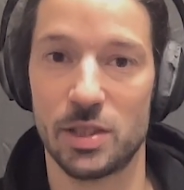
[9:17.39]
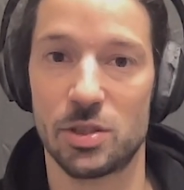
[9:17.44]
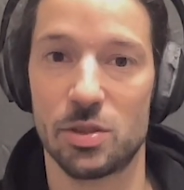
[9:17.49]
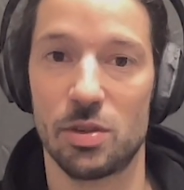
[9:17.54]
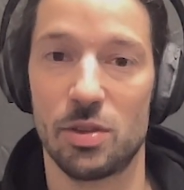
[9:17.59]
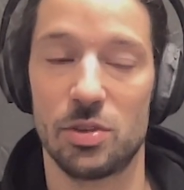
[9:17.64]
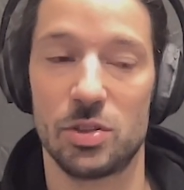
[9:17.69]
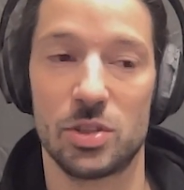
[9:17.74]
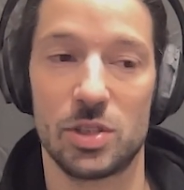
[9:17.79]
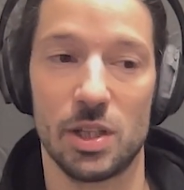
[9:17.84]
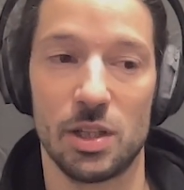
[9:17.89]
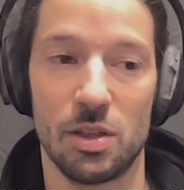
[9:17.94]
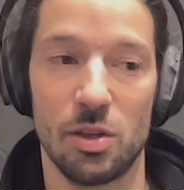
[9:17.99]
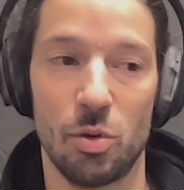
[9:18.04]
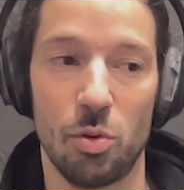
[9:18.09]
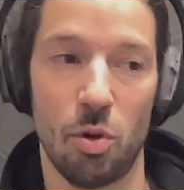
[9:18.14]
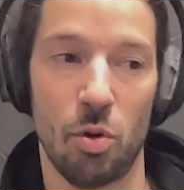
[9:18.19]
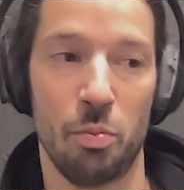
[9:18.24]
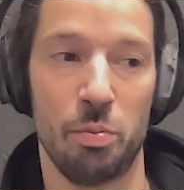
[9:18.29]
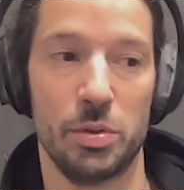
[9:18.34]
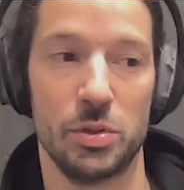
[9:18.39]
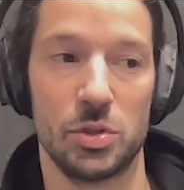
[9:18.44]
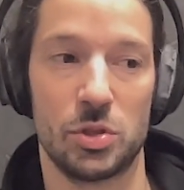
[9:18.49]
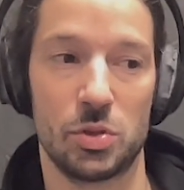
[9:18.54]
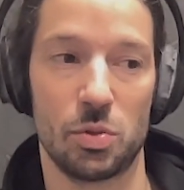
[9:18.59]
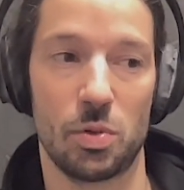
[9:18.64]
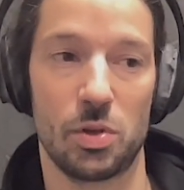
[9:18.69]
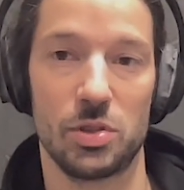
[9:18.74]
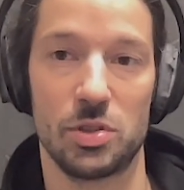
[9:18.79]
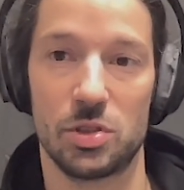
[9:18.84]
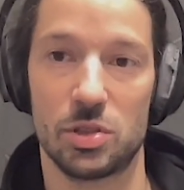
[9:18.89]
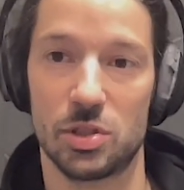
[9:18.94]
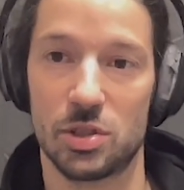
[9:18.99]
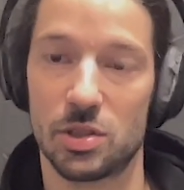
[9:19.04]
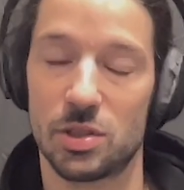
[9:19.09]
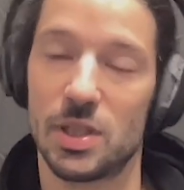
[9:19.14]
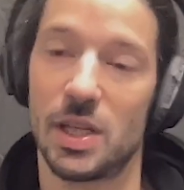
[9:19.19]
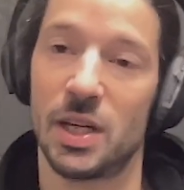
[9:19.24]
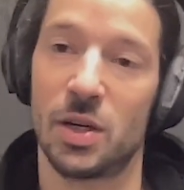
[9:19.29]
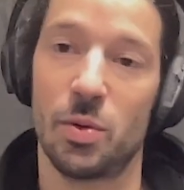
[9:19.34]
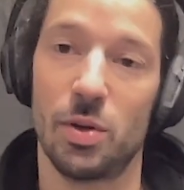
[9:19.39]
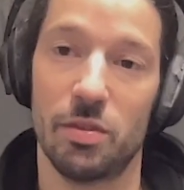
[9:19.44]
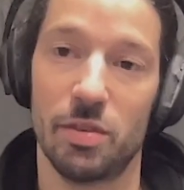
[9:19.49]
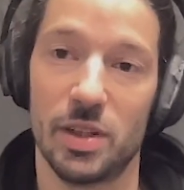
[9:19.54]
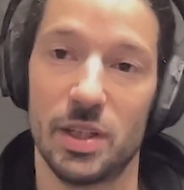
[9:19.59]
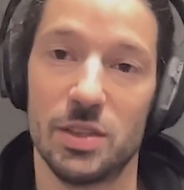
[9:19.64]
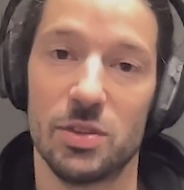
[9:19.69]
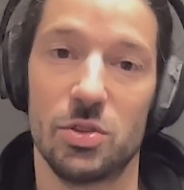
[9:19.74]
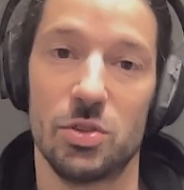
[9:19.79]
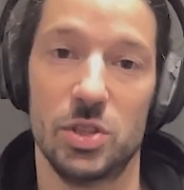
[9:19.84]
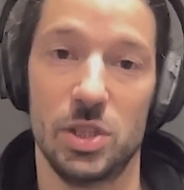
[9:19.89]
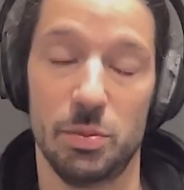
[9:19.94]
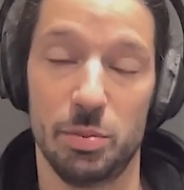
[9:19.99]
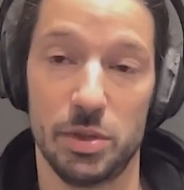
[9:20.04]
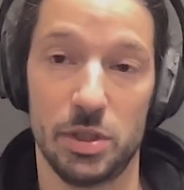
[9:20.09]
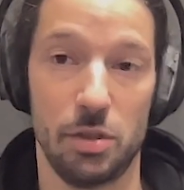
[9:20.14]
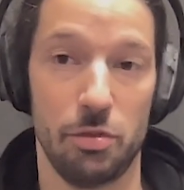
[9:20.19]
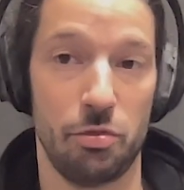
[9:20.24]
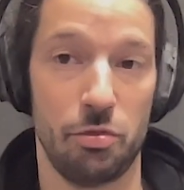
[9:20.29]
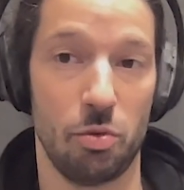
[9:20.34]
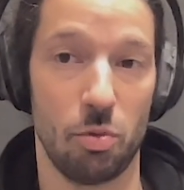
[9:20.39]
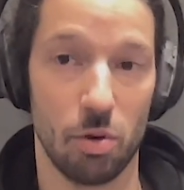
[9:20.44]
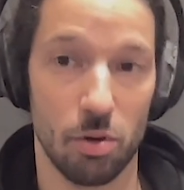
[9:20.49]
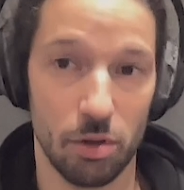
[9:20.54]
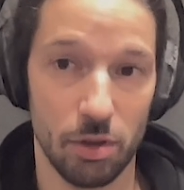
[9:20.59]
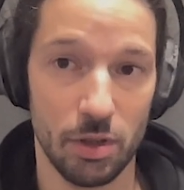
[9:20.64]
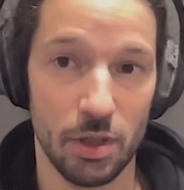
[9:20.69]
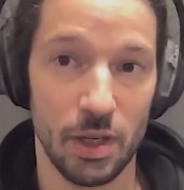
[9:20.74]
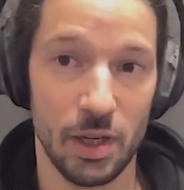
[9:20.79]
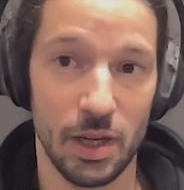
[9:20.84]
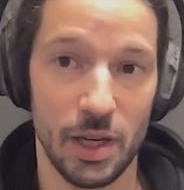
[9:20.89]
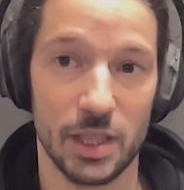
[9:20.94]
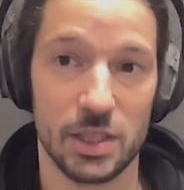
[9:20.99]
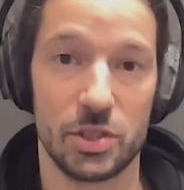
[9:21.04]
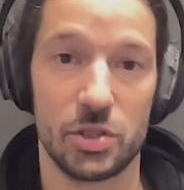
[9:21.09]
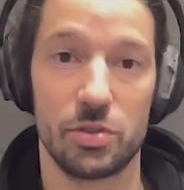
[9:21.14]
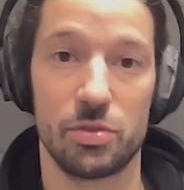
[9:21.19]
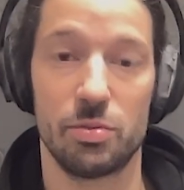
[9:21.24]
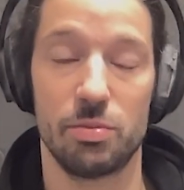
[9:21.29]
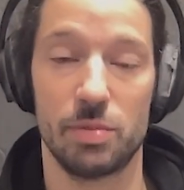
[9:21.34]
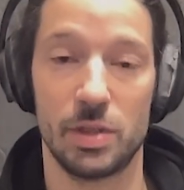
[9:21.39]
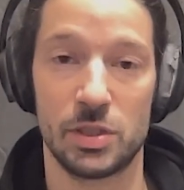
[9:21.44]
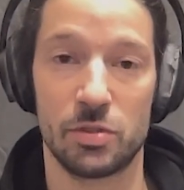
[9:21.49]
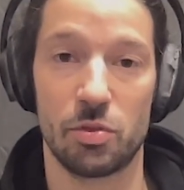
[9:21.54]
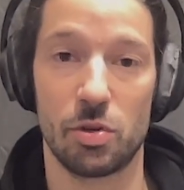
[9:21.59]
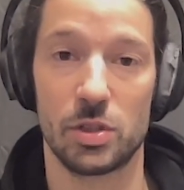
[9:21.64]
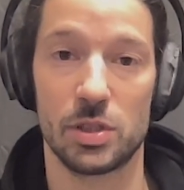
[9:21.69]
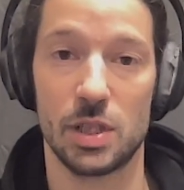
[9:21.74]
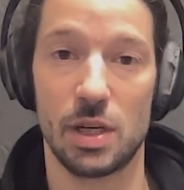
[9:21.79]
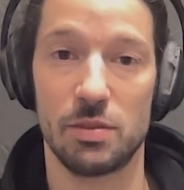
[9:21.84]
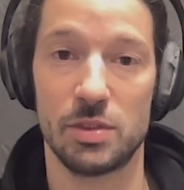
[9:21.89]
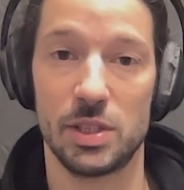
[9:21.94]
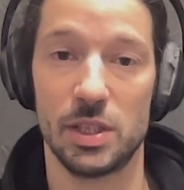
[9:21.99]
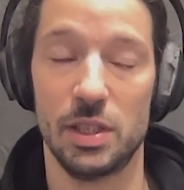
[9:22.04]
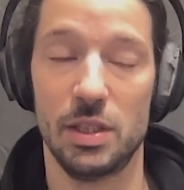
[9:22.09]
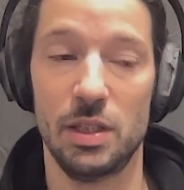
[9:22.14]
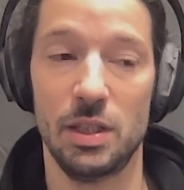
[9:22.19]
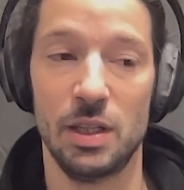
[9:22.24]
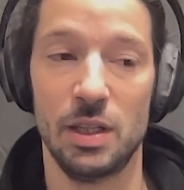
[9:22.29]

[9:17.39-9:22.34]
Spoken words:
So there's still no open source equivalent to GPT-4 as far as I've seen,